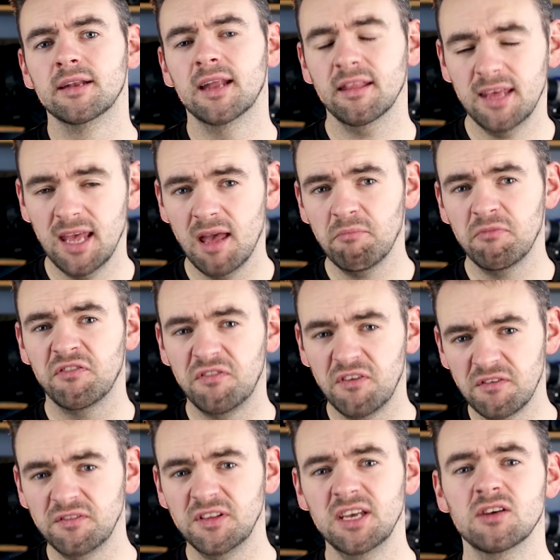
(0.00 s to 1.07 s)
Now the
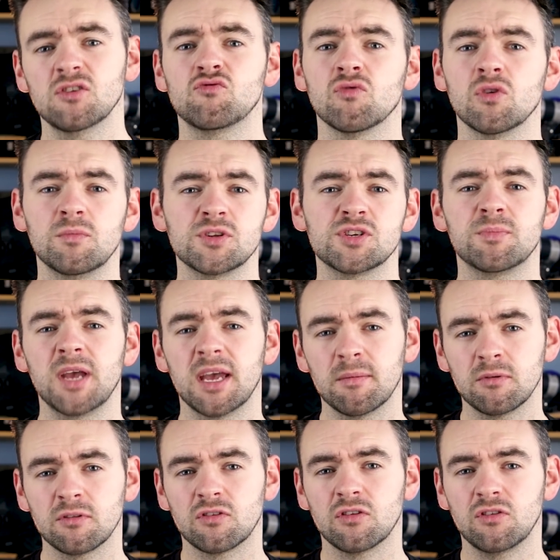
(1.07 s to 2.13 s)
M50 is rumoured to be
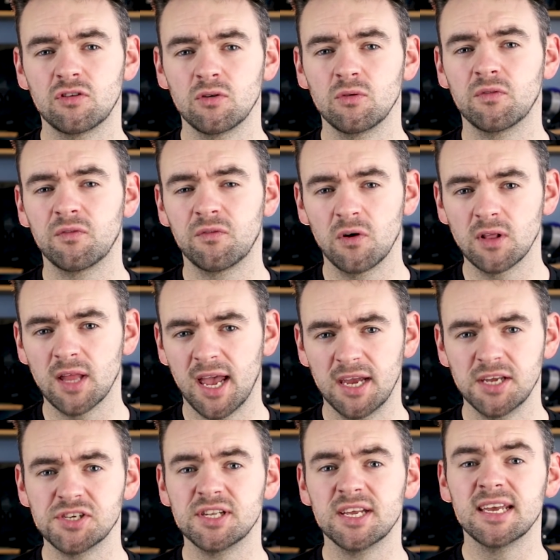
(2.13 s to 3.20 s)
able to do full
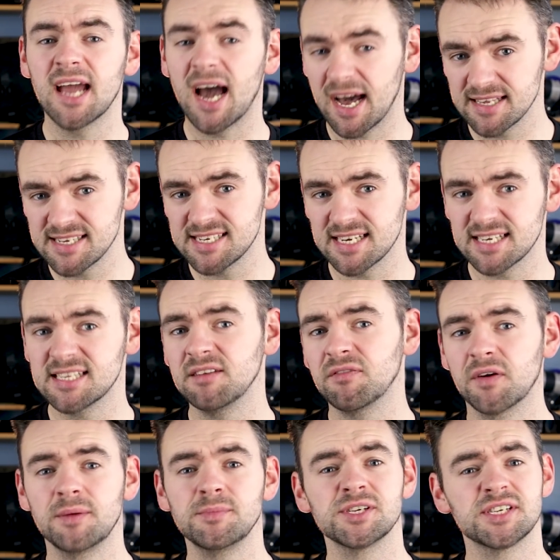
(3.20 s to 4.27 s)
HD at 60
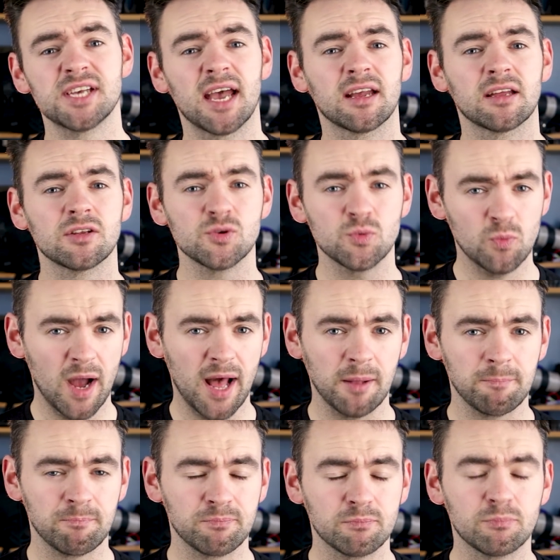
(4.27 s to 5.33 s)
frames a second as
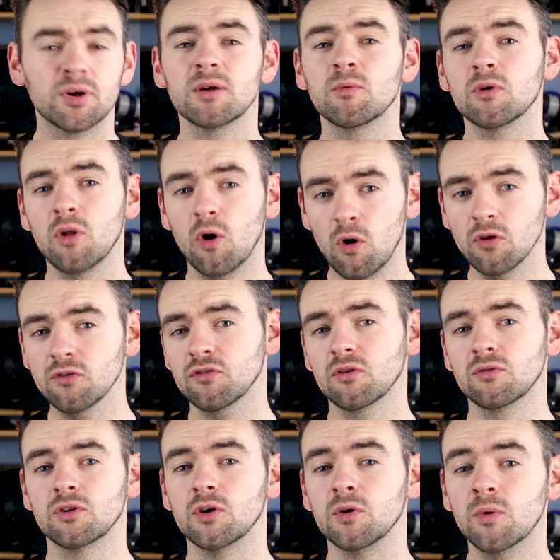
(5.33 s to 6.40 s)
well but it will
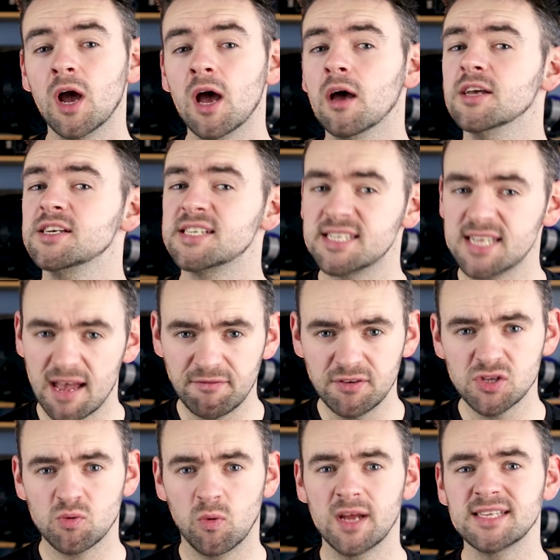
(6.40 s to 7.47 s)
also do
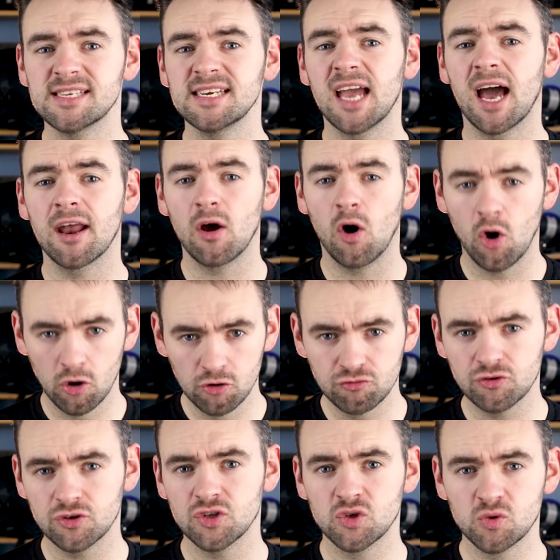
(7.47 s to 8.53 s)
720 at
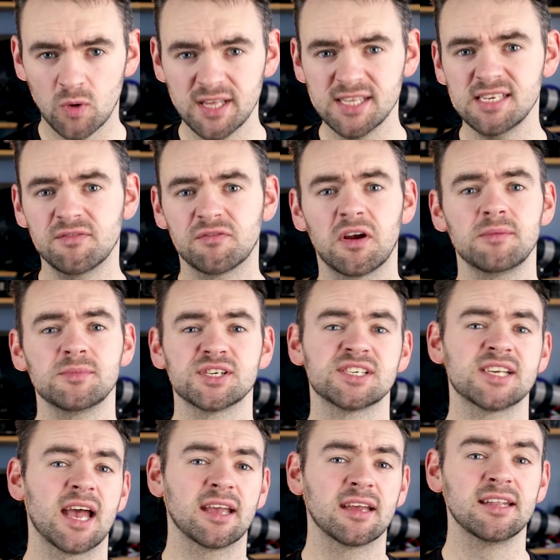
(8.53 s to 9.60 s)
120 frames a
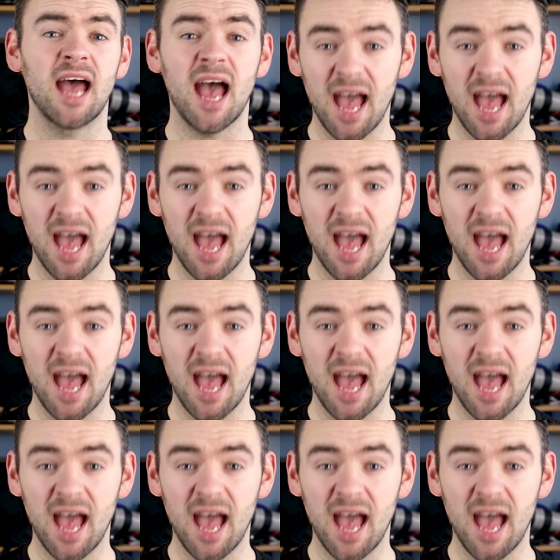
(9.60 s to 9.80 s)
second,